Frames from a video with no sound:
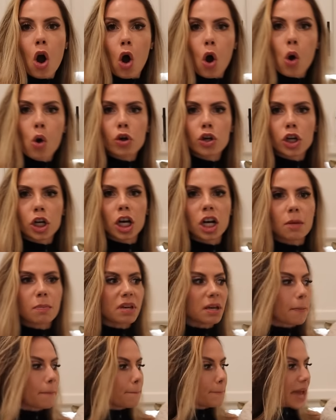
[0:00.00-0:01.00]
Oh, you're gonna
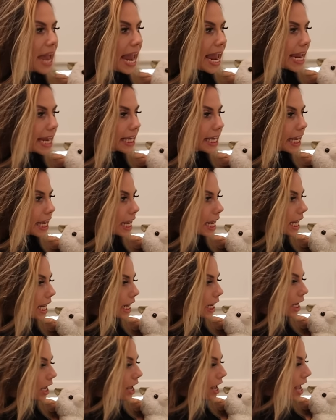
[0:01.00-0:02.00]
be
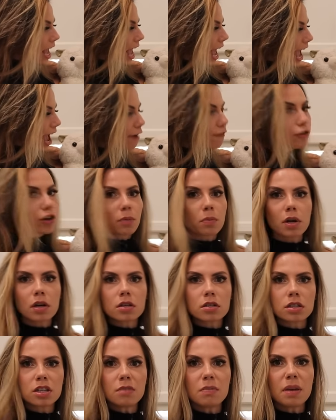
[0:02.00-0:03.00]
baking.
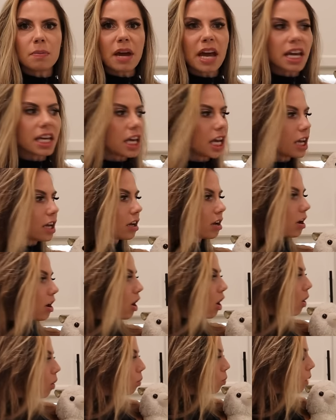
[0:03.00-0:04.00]
Everybody's gonna be
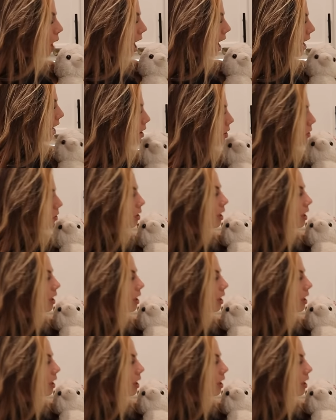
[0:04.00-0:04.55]
baking? Why?